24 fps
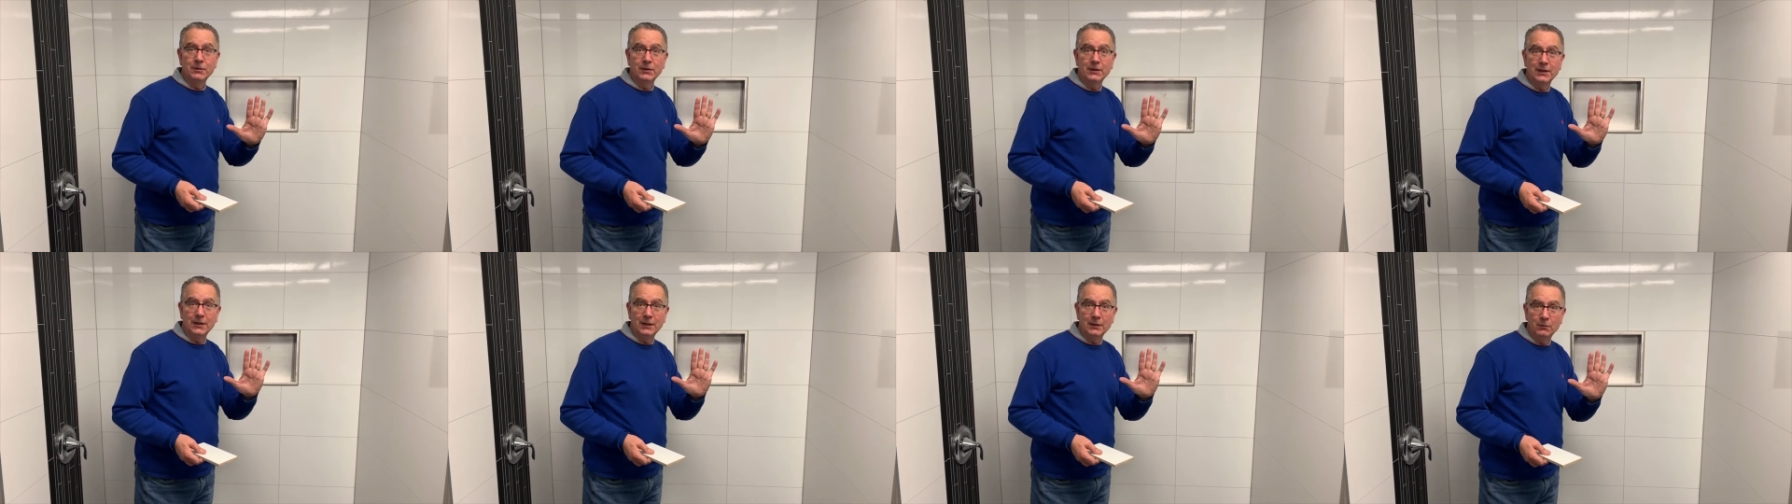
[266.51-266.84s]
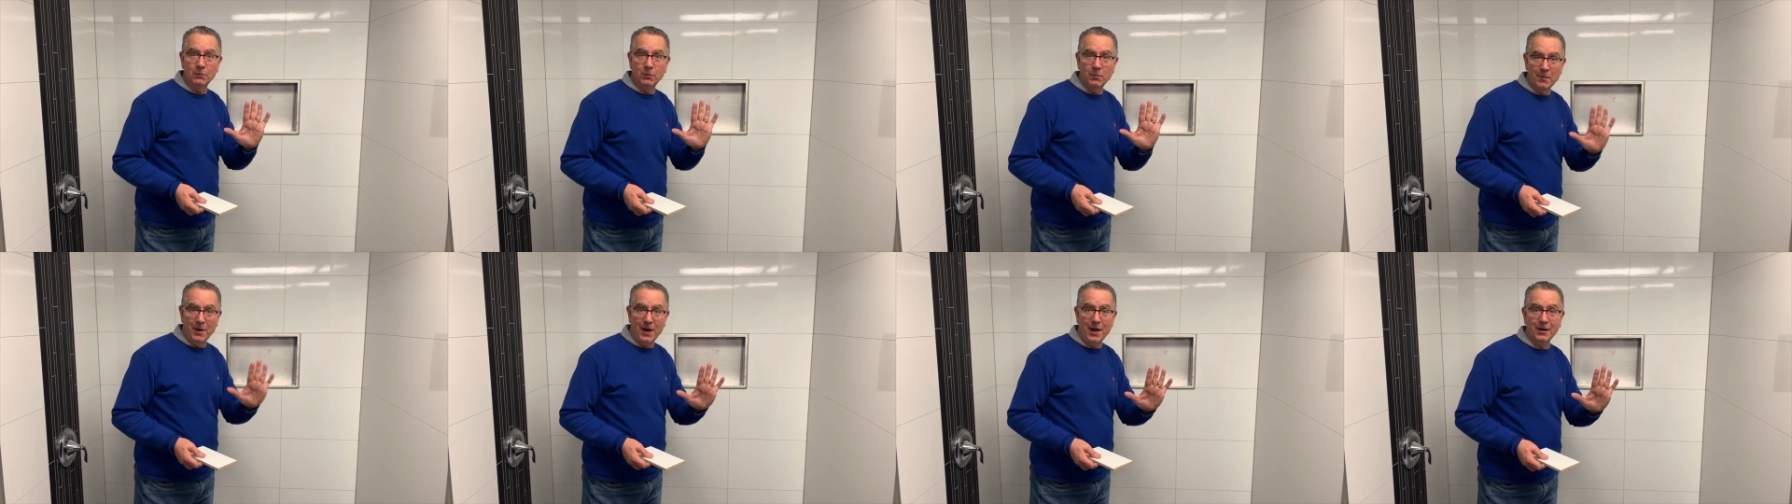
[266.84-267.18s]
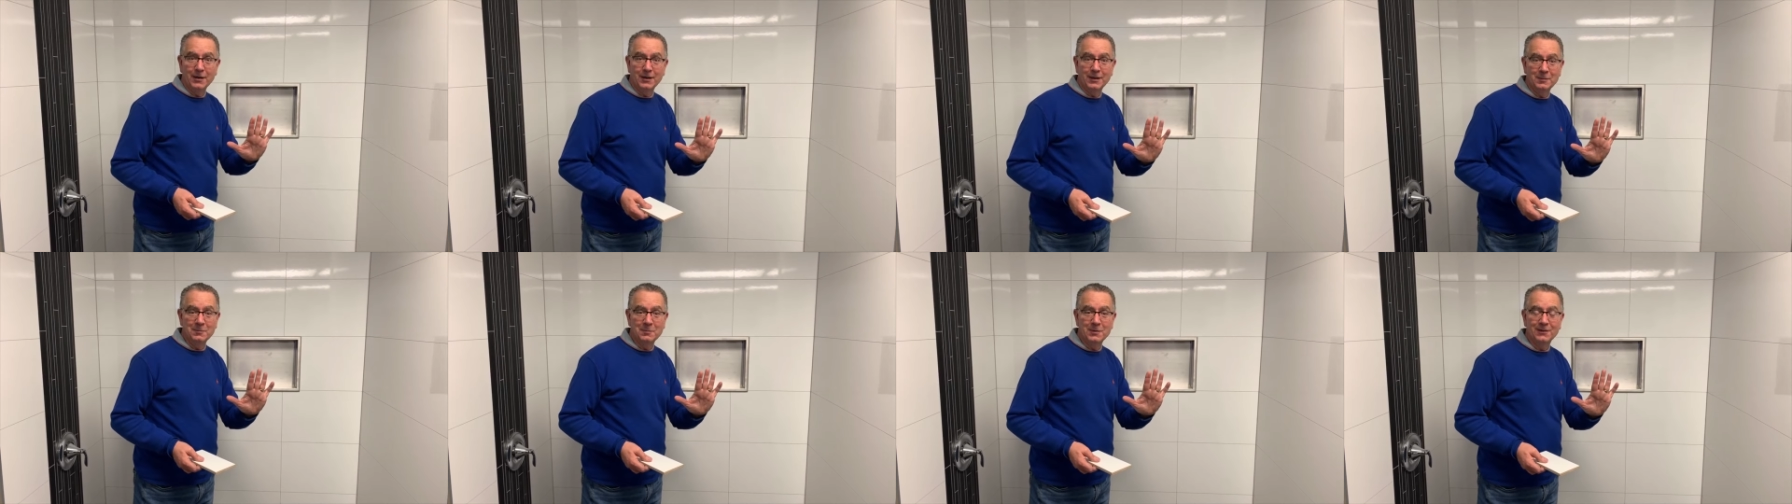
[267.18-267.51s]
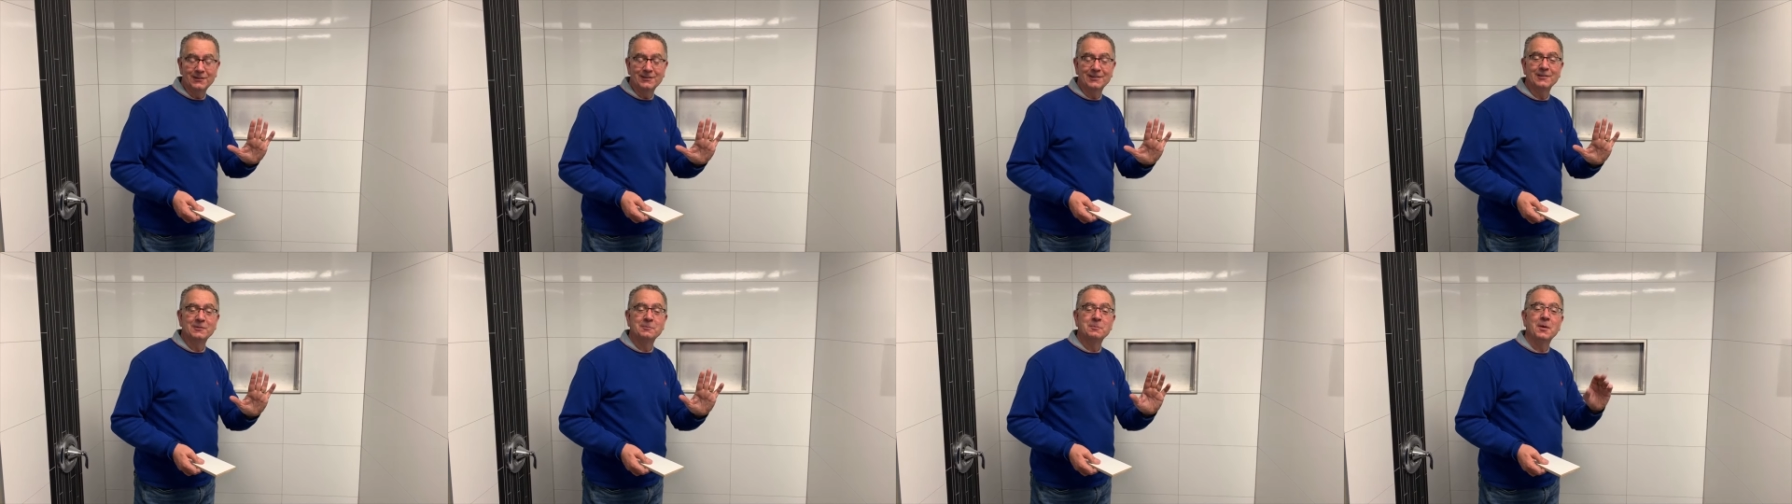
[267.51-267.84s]
the remodeling
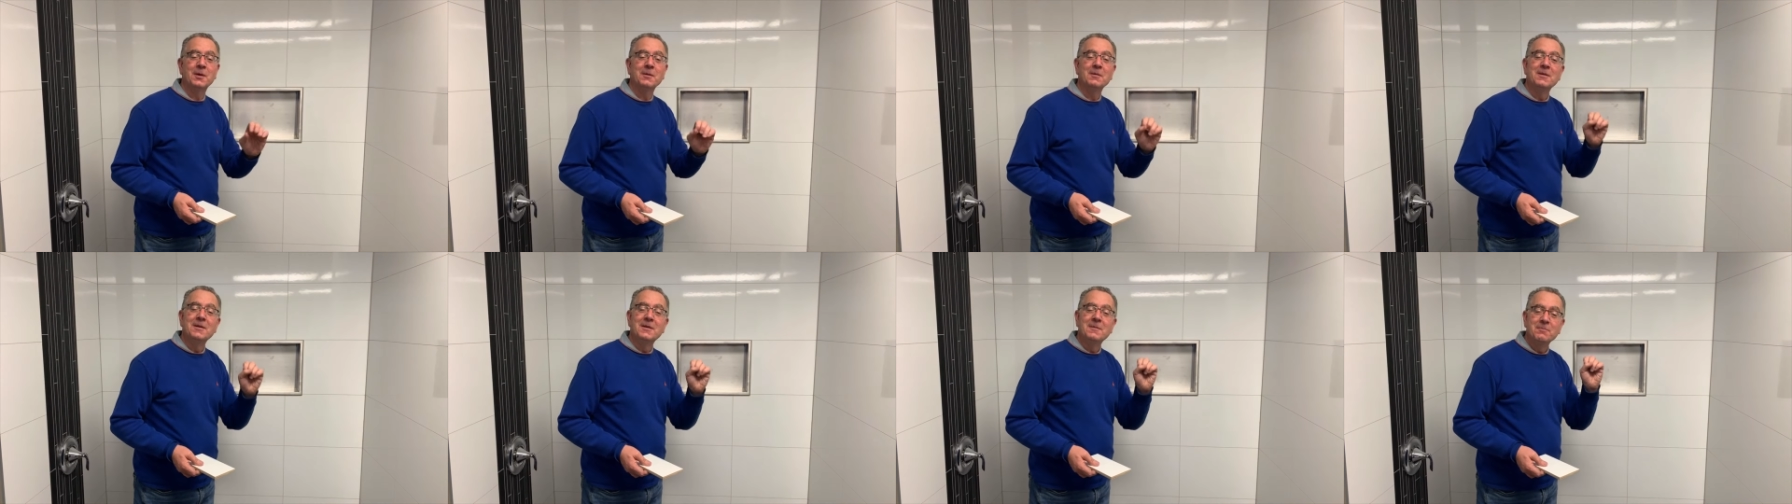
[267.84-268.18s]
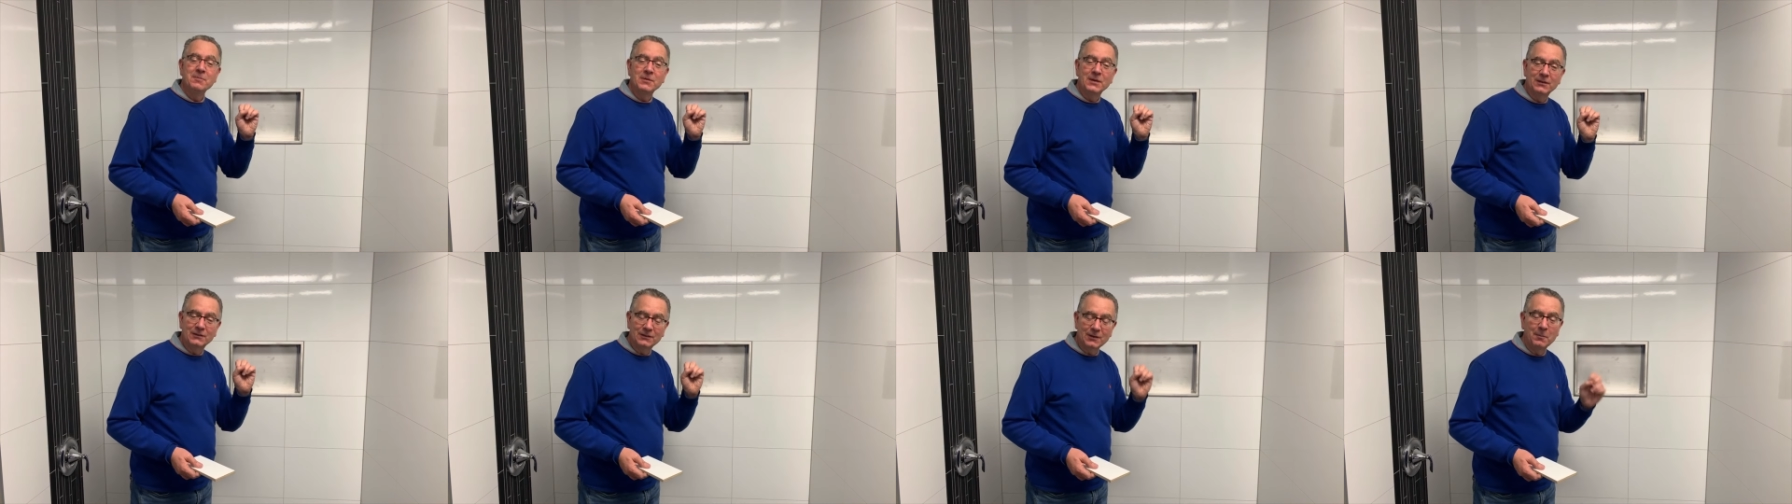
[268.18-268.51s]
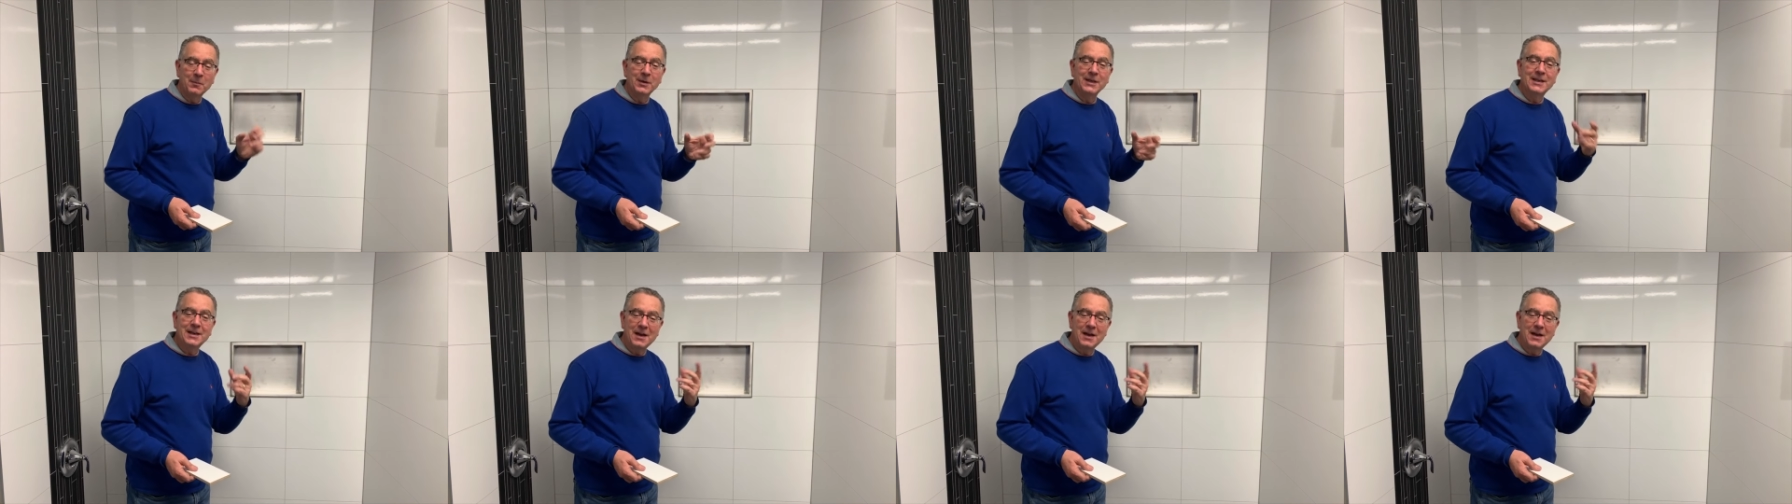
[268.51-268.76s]
business, but somebody